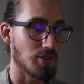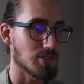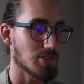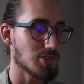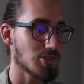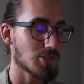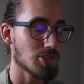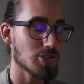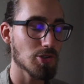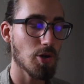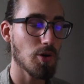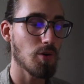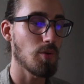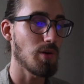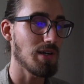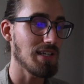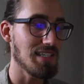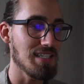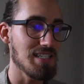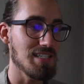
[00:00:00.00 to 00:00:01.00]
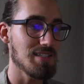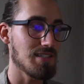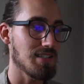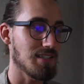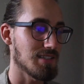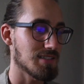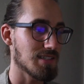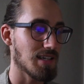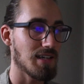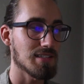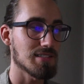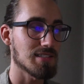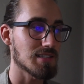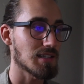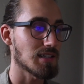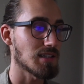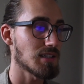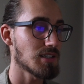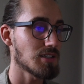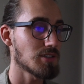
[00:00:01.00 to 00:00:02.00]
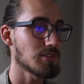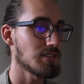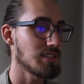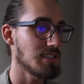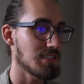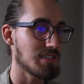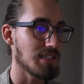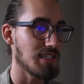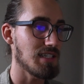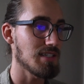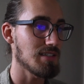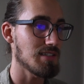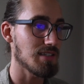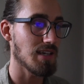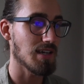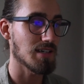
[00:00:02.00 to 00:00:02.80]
It's so easy. It's literally as easy